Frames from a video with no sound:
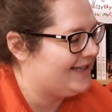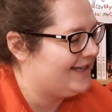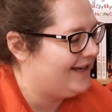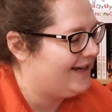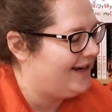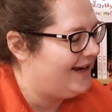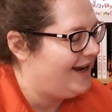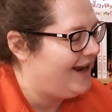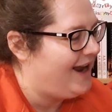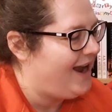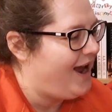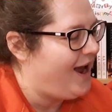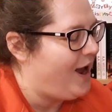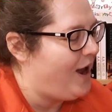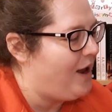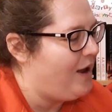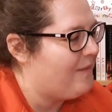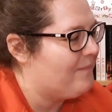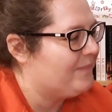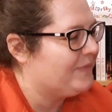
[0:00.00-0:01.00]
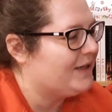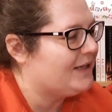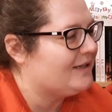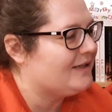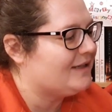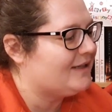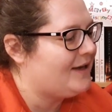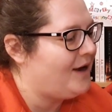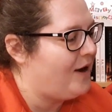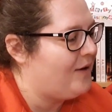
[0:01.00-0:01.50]
Um, so in
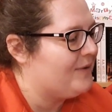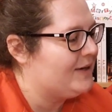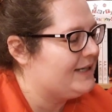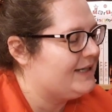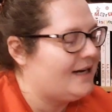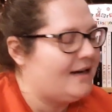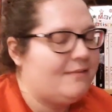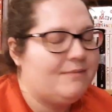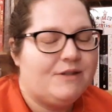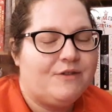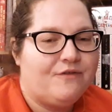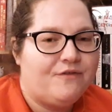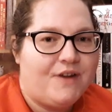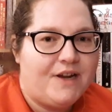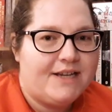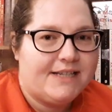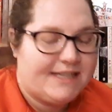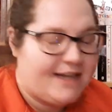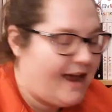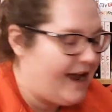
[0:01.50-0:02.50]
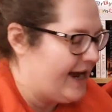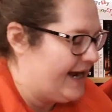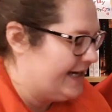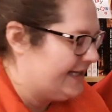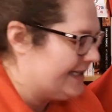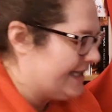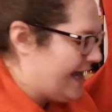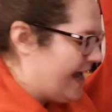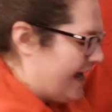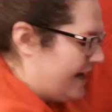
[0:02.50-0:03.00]
terms of first lines then,
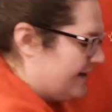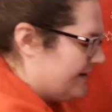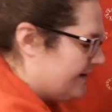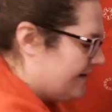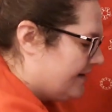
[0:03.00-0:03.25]
the